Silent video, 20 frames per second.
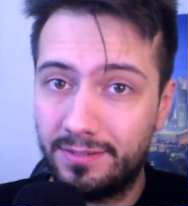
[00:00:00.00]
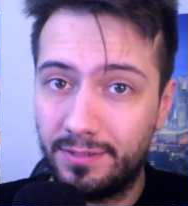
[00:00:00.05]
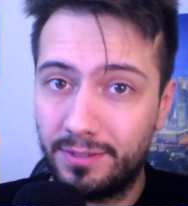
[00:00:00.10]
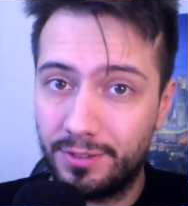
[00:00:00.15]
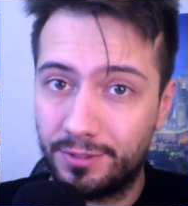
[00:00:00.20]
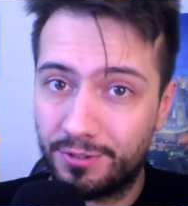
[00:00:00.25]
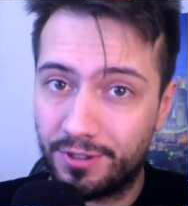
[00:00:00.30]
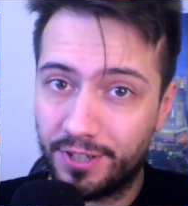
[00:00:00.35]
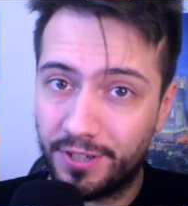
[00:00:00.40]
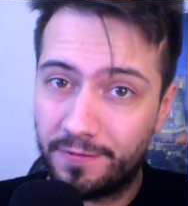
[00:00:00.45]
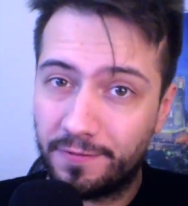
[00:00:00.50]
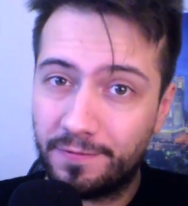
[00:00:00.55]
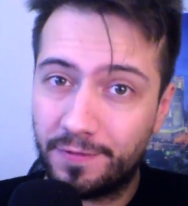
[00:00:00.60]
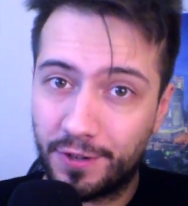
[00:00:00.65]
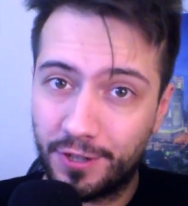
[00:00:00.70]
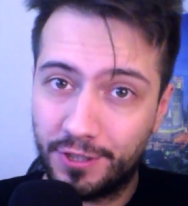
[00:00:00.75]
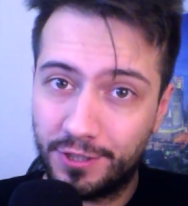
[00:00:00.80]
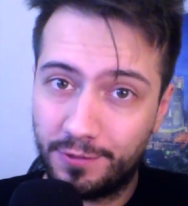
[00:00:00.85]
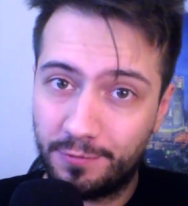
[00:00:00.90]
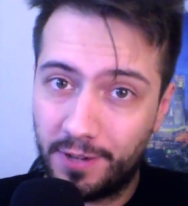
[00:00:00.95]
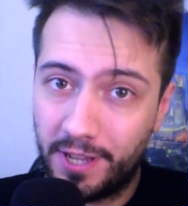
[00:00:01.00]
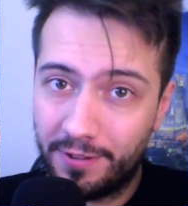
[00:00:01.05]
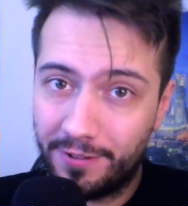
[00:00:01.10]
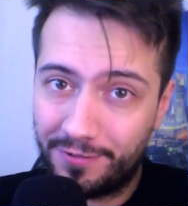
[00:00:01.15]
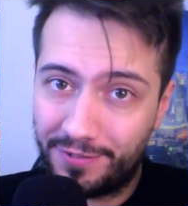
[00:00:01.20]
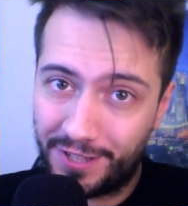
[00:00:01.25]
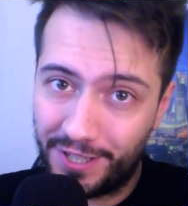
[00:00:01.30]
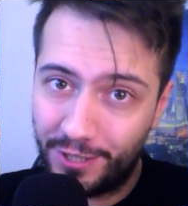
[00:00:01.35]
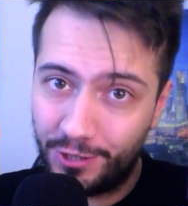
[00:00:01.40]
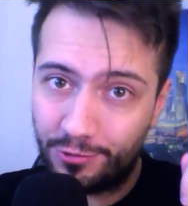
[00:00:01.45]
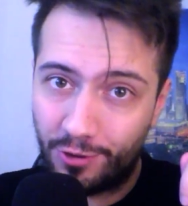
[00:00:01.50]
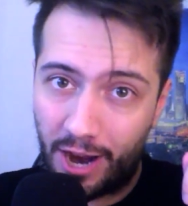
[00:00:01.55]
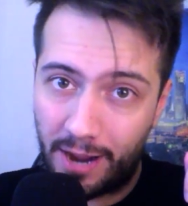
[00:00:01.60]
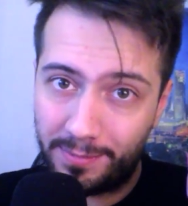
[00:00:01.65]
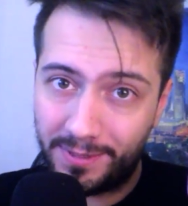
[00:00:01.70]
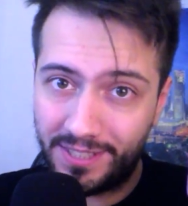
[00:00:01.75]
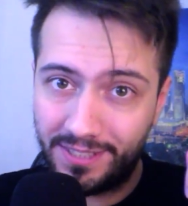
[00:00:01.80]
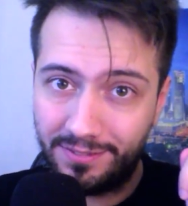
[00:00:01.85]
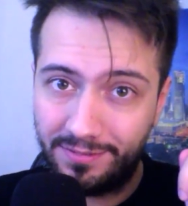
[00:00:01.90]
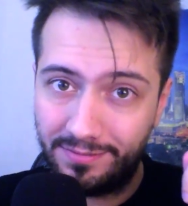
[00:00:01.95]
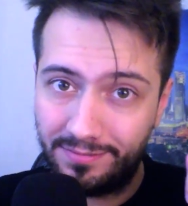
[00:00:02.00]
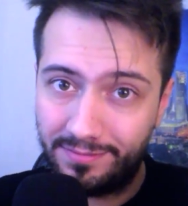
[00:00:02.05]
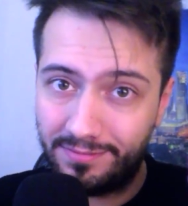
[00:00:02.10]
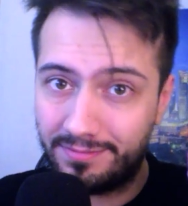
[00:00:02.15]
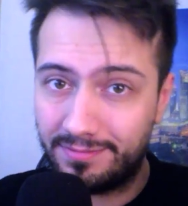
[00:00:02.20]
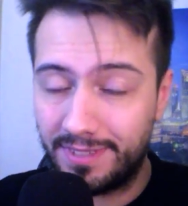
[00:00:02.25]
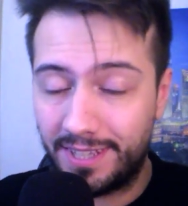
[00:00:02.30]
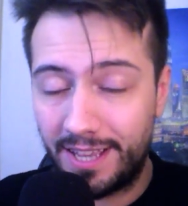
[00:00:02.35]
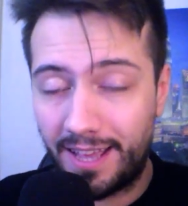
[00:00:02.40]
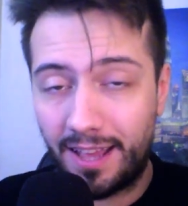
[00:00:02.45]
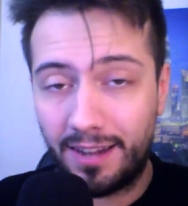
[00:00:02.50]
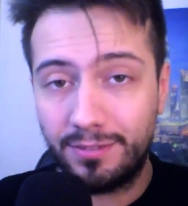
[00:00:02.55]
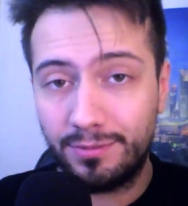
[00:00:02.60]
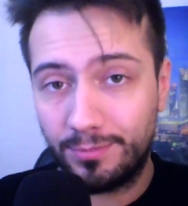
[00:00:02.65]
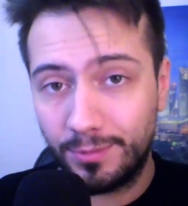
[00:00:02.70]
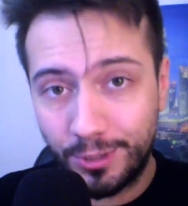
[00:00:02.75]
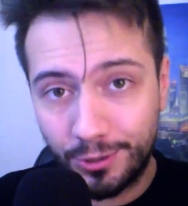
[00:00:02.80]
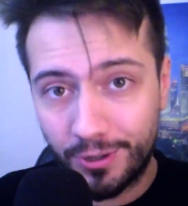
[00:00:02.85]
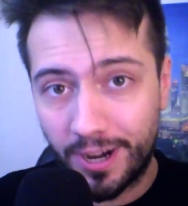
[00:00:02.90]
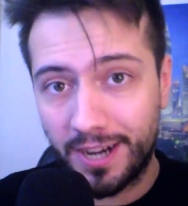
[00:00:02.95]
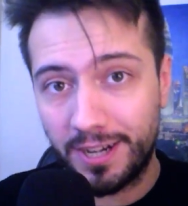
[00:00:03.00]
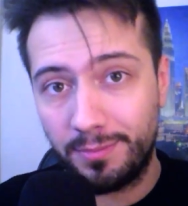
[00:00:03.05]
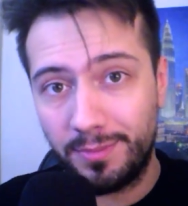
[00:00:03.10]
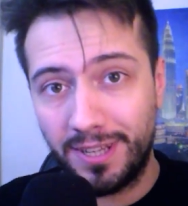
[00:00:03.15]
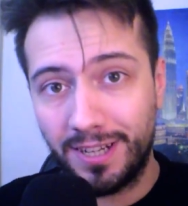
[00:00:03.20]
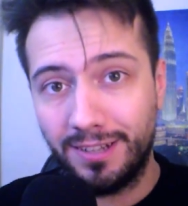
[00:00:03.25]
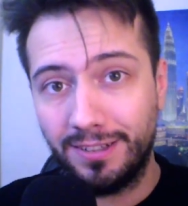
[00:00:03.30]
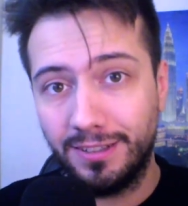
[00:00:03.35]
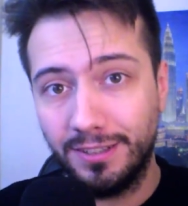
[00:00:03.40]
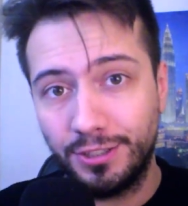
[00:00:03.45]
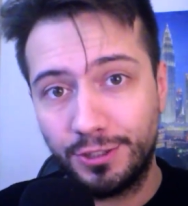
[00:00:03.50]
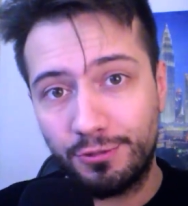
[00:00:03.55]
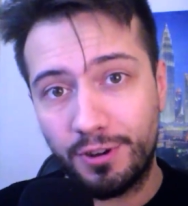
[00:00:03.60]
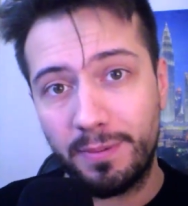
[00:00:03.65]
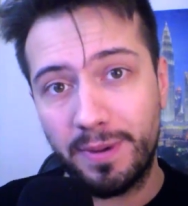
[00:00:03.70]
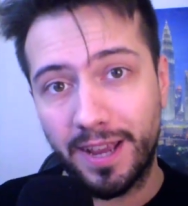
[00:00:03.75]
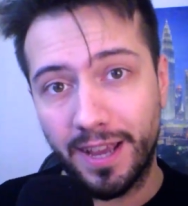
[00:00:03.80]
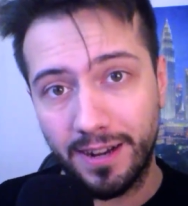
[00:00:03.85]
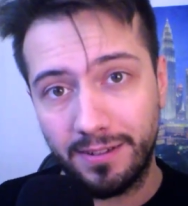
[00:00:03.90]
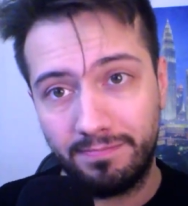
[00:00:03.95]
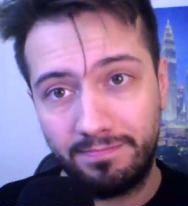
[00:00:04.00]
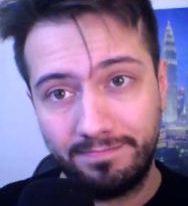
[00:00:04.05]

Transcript: during the first wave of key drops, and tried immediately streaming it.